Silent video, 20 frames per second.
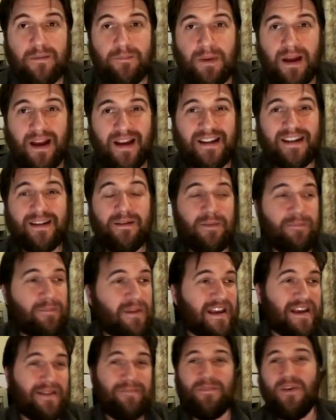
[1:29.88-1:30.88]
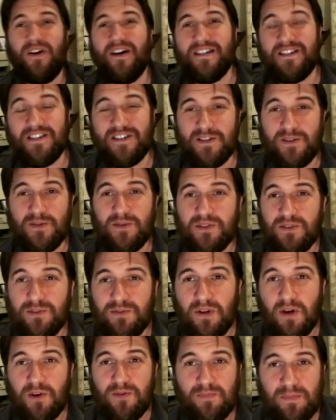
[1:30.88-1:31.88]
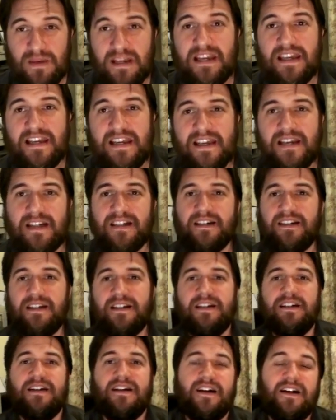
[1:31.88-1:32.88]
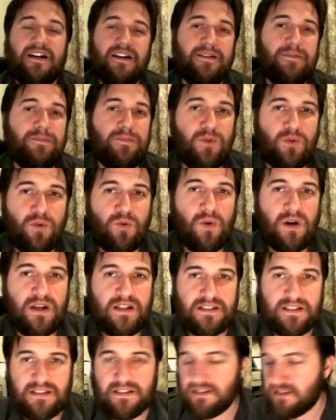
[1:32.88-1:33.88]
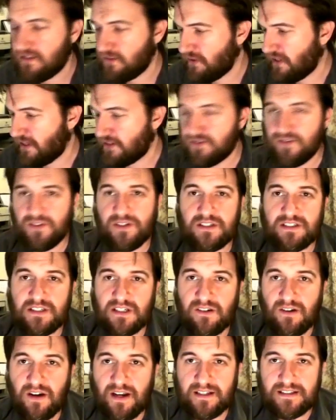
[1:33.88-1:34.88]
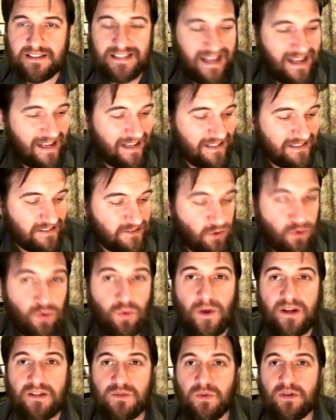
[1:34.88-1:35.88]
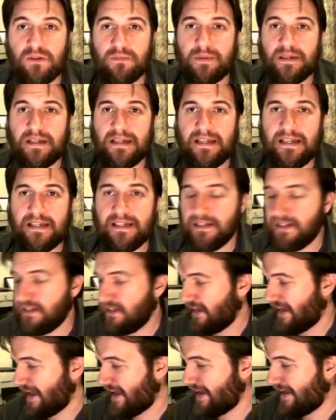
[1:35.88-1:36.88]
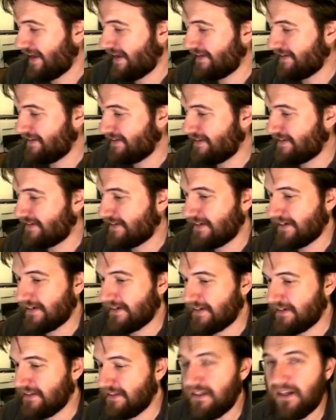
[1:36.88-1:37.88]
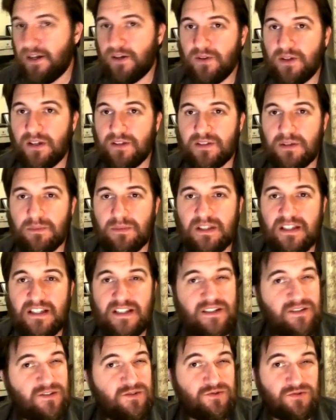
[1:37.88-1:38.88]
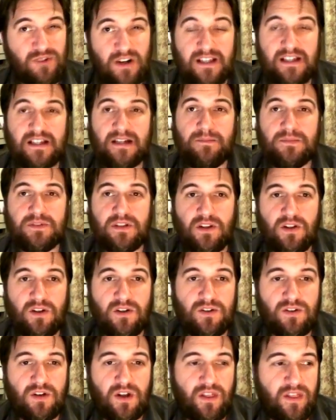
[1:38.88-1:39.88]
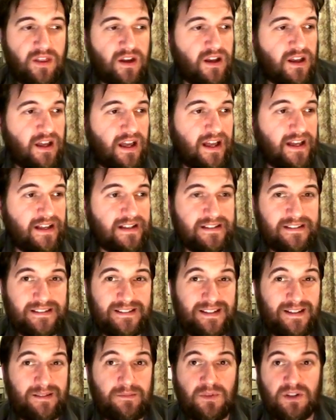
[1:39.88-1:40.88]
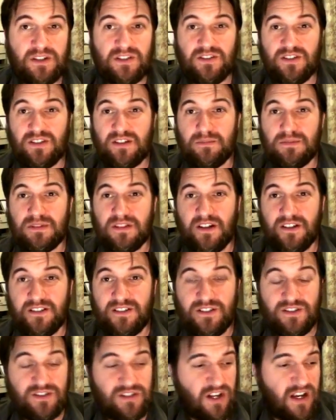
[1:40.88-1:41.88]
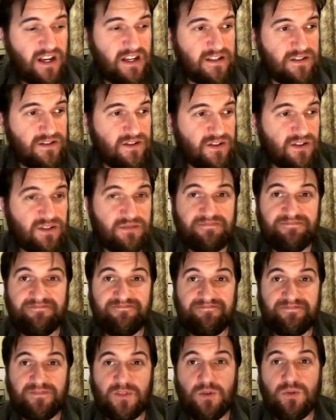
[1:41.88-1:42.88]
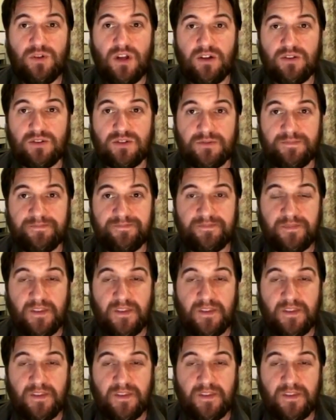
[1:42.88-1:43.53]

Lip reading: it come back? It might do. You know me. I'm always into electronic cigarettes and always will be. And you know, if something great comes along that and my circumstances change, who knows?